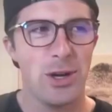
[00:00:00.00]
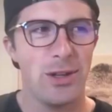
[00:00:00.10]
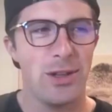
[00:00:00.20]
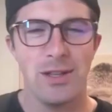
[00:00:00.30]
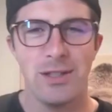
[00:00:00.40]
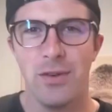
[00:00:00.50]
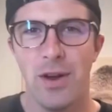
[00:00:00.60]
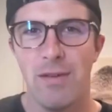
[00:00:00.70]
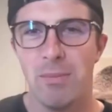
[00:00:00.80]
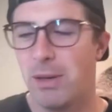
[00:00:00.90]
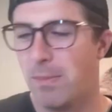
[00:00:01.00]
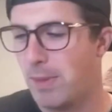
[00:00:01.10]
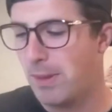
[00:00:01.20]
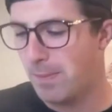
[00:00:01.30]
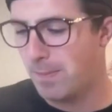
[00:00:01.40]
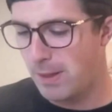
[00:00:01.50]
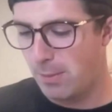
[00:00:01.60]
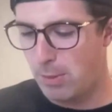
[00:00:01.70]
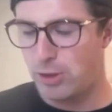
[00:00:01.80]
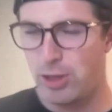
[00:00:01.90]
Charlie. Thanks for having me.
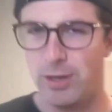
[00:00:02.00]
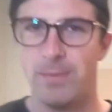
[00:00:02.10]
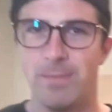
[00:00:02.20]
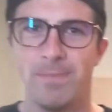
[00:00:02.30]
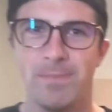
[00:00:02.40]
Appreciate it.